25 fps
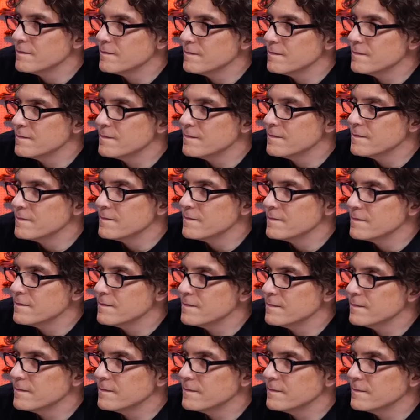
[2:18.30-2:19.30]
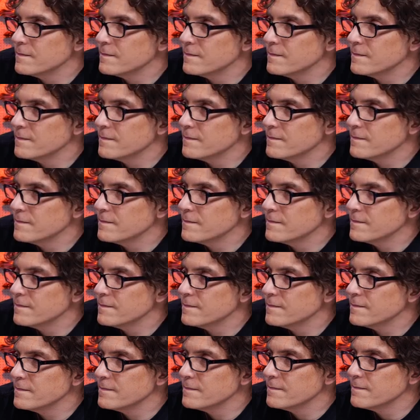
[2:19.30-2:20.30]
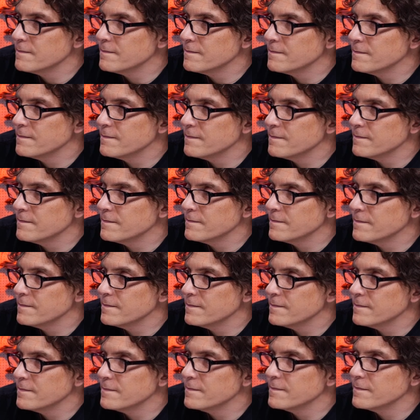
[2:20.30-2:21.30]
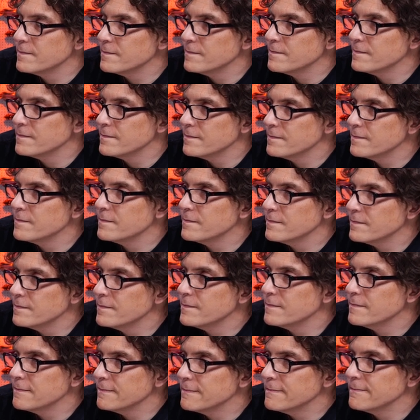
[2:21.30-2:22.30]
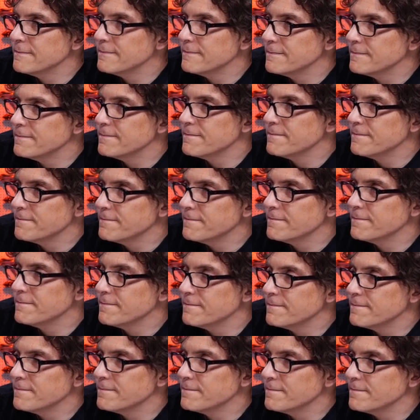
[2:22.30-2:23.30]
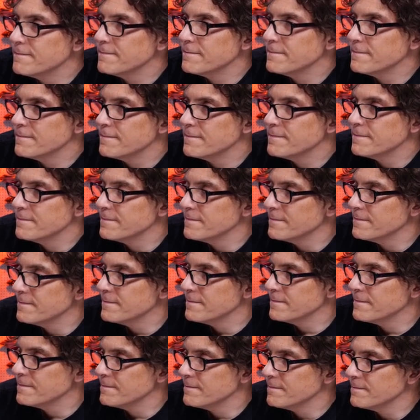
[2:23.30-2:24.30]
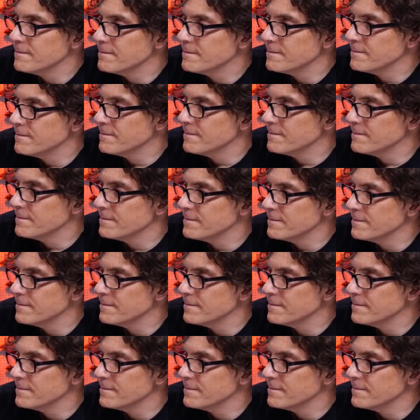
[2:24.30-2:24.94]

[no speech]